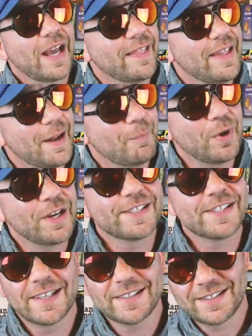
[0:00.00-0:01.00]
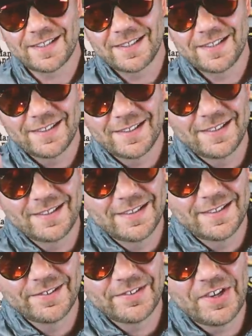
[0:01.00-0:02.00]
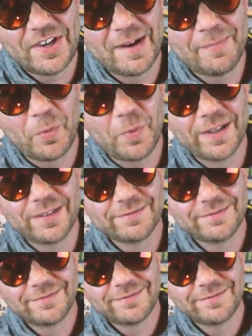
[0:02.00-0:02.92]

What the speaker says: And that brings us to number one.